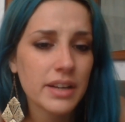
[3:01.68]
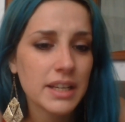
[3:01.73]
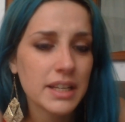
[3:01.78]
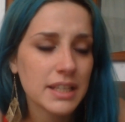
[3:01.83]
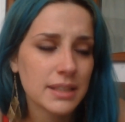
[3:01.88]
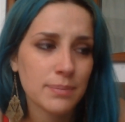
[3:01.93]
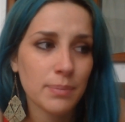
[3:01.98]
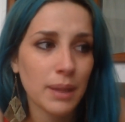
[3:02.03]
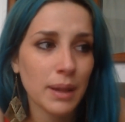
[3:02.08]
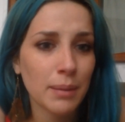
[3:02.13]

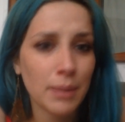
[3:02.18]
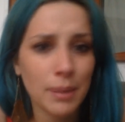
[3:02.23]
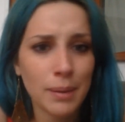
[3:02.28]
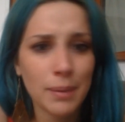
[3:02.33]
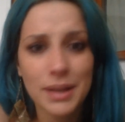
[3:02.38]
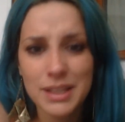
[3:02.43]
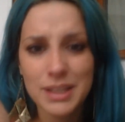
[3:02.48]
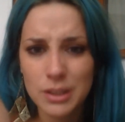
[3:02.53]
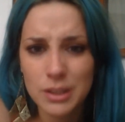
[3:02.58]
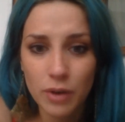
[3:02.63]
is blah blah
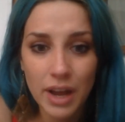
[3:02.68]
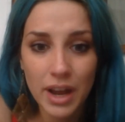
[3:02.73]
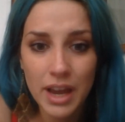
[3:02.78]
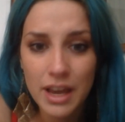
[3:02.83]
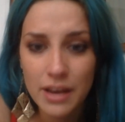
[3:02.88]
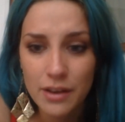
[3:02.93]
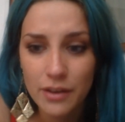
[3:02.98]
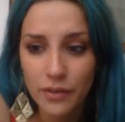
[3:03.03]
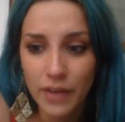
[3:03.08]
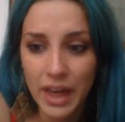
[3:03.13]
blah's
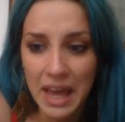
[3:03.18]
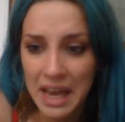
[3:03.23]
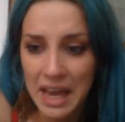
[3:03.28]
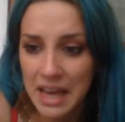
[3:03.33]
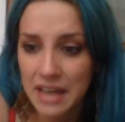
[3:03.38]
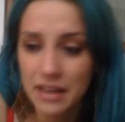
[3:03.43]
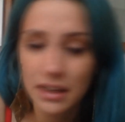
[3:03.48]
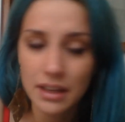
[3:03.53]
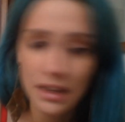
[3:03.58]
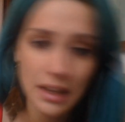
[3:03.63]
grave,
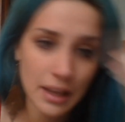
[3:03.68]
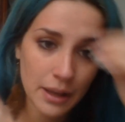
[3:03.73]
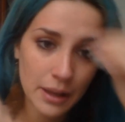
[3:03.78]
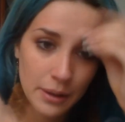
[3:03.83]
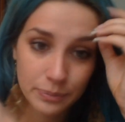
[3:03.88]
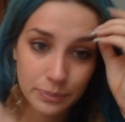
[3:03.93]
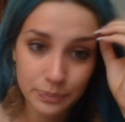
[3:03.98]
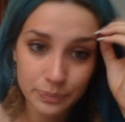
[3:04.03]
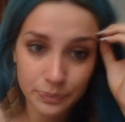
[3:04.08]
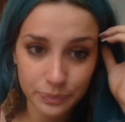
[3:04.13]
and
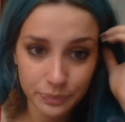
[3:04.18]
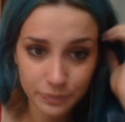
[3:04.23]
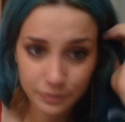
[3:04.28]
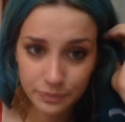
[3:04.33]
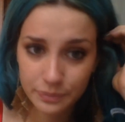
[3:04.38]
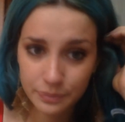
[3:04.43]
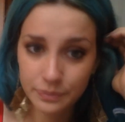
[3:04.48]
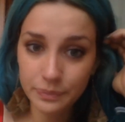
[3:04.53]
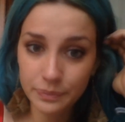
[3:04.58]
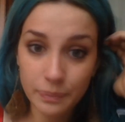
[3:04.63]

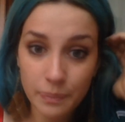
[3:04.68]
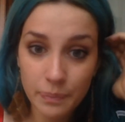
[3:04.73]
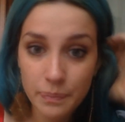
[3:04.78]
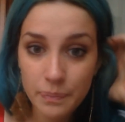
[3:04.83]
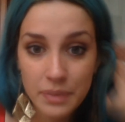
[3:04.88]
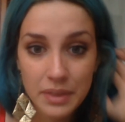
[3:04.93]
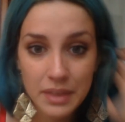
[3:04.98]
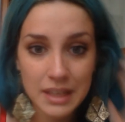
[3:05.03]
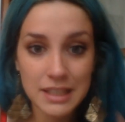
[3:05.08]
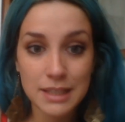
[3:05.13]

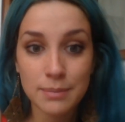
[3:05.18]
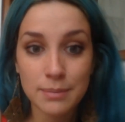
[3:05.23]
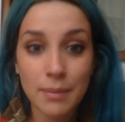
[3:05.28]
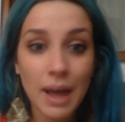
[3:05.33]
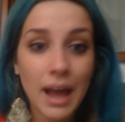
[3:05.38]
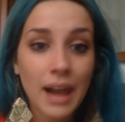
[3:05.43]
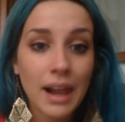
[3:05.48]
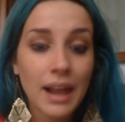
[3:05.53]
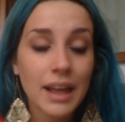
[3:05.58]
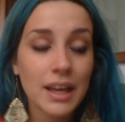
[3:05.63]
they
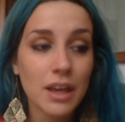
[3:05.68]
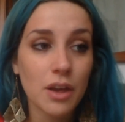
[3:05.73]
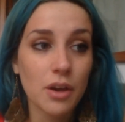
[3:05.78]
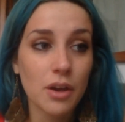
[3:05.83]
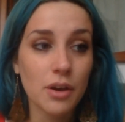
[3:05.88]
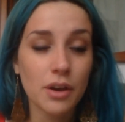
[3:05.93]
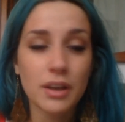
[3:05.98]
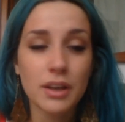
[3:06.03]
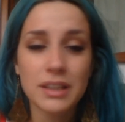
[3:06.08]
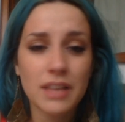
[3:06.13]
smile at
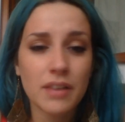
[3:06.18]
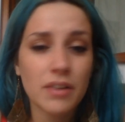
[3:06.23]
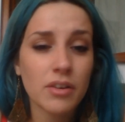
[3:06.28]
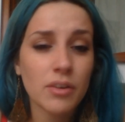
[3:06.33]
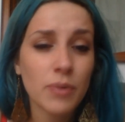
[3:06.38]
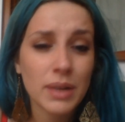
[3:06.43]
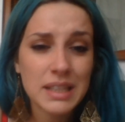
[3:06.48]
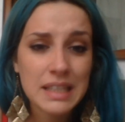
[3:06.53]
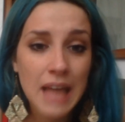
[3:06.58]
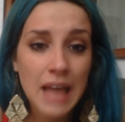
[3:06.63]
you because
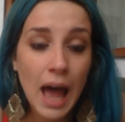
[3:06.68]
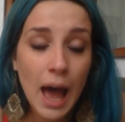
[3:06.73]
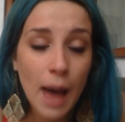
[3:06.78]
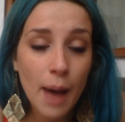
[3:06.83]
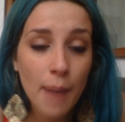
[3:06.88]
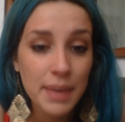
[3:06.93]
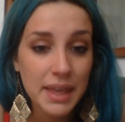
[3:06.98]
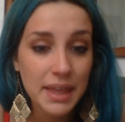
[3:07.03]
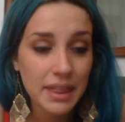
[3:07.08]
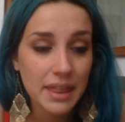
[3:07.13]
everyone's
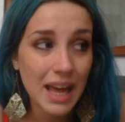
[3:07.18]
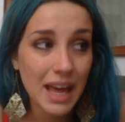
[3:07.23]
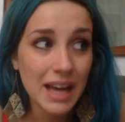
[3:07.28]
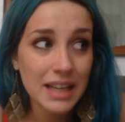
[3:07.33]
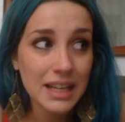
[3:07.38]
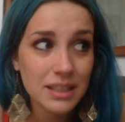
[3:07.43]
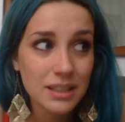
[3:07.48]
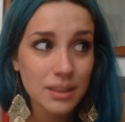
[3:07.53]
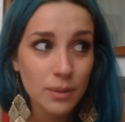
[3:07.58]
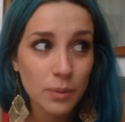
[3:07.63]
happy
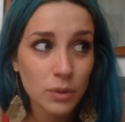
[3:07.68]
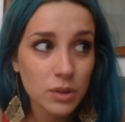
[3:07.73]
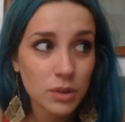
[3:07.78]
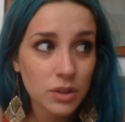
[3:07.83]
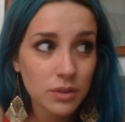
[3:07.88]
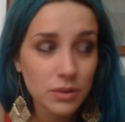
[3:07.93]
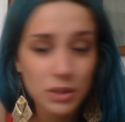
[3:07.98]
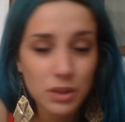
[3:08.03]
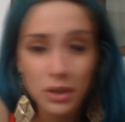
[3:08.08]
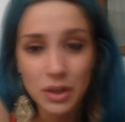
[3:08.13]
there. It's a,
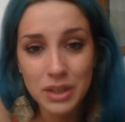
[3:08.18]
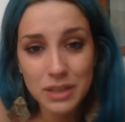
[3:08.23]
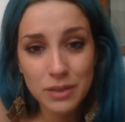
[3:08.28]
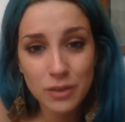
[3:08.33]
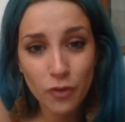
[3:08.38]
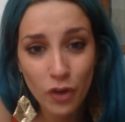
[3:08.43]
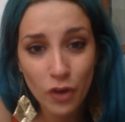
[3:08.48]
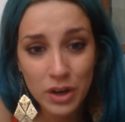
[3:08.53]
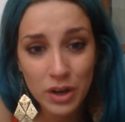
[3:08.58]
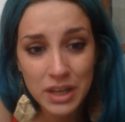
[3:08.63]
you know, it's
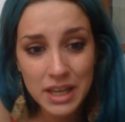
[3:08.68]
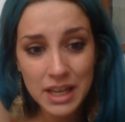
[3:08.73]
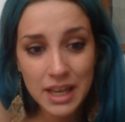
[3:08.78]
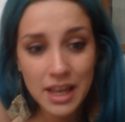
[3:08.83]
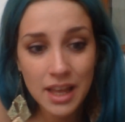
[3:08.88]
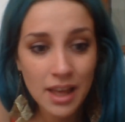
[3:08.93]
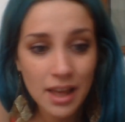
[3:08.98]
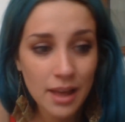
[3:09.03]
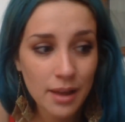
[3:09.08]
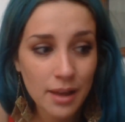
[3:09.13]
a
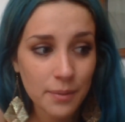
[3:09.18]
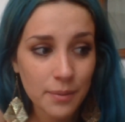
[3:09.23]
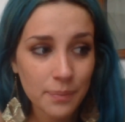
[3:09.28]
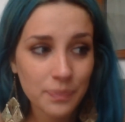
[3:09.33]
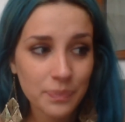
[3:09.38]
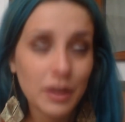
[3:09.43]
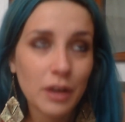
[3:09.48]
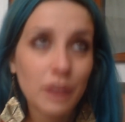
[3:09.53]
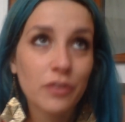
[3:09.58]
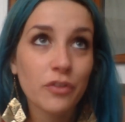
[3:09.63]
funny,
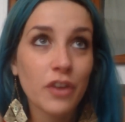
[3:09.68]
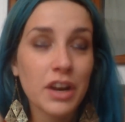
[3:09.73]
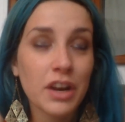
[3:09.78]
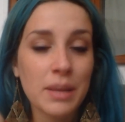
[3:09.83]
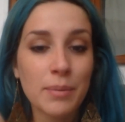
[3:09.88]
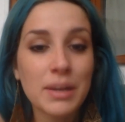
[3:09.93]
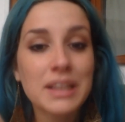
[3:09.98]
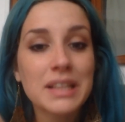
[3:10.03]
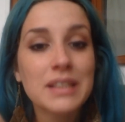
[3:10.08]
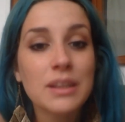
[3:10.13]
not
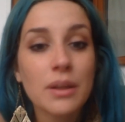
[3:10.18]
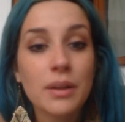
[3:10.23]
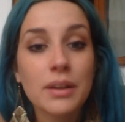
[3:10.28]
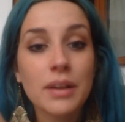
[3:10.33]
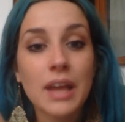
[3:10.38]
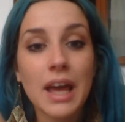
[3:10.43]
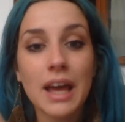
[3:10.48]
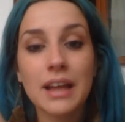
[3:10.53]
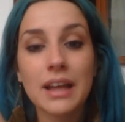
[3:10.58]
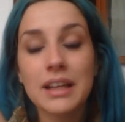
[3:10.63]
funny, but
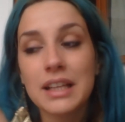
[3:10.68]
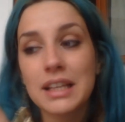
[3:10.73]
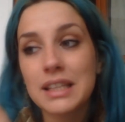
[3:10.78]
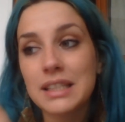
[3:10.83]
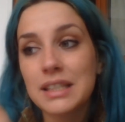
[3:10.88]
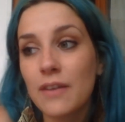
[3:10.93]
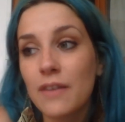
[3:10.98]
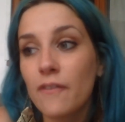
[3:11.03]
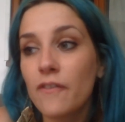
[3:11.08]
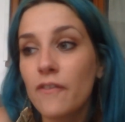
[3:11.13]

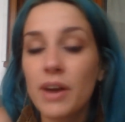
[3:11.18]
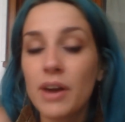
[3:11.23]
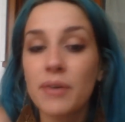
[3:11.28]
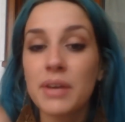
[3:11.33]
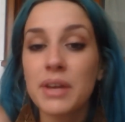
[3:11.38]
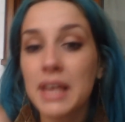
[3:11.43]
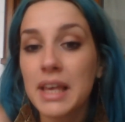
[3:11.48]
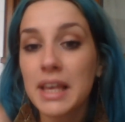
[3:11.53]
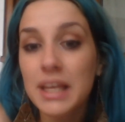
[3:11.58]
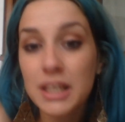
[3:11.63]
it's a
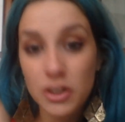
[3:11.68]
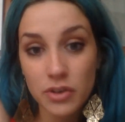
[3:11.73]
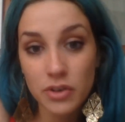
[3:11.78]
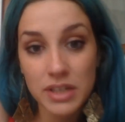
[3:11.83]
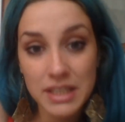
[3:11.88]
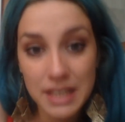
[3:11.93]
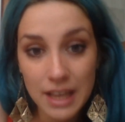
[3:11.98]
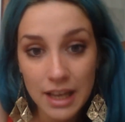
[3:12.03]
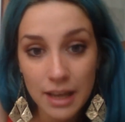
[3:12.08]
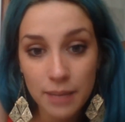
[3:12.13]
very
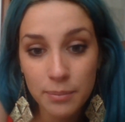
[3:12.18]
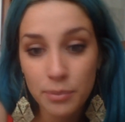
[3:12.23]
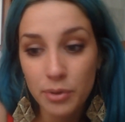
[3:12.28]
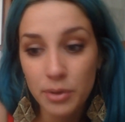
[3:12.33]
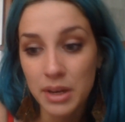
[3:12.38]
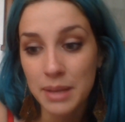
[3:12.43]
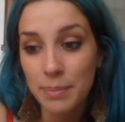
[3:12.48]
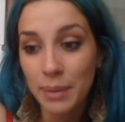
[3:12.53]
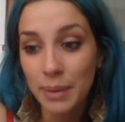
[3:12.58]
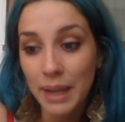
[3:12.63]
interesting and
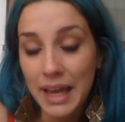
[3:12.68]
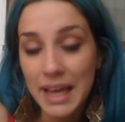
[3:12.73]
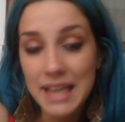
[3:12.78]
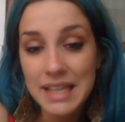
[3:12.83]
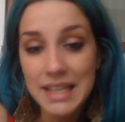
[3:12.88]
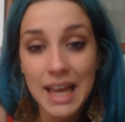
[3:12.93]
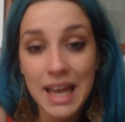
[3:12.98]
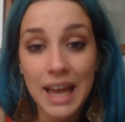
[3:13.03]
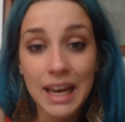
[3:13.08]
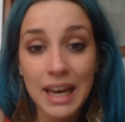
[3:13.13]
pretty
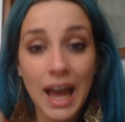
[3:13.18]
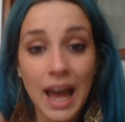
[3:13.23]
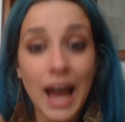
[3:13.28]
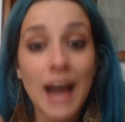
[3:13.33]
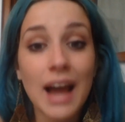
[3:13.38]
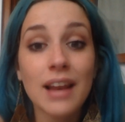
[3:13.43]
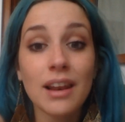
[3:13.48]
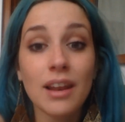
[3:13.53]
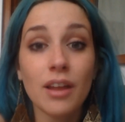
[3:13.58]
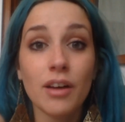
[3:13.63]
place, and
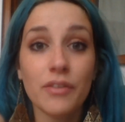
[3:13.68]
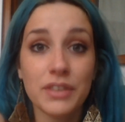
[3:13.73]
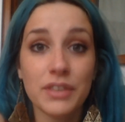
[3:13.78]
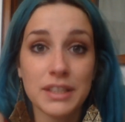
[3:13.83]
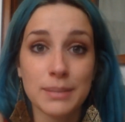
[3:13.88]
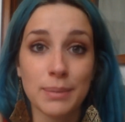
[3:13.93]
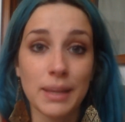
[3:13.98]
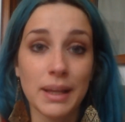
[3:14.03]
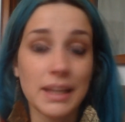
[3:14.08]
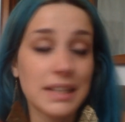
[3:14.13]
I love
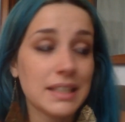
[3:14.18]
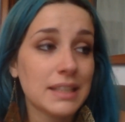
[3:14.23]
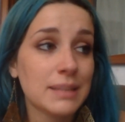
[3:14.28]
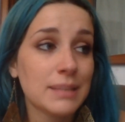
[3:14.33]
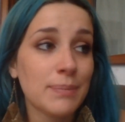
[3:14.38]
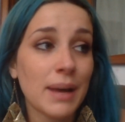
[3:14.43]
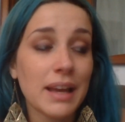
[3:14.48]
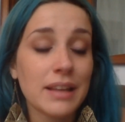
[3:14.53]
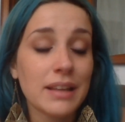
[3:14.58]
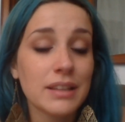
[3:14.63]
this place.
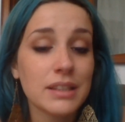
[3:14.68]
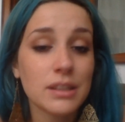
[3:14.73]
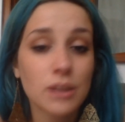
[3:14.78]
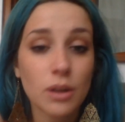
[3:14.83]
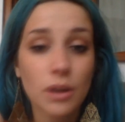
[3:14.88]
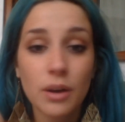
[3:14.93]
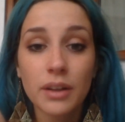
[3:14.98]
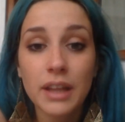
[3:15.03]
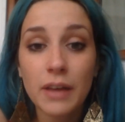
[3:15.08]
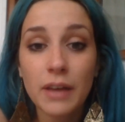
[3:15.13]
It's my
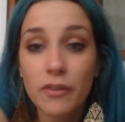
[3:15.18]
second